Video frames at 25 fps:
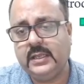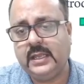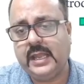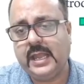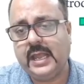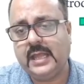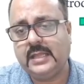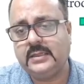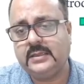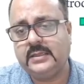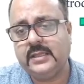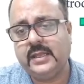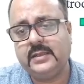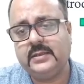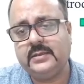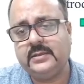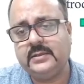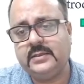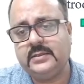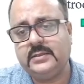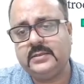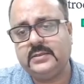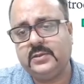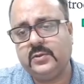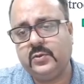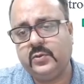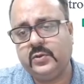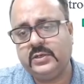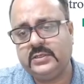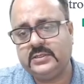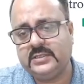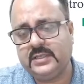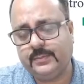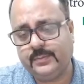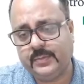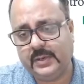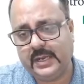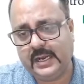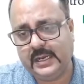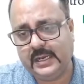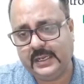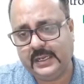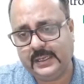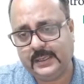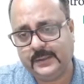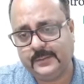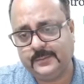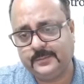and then this load is applied here.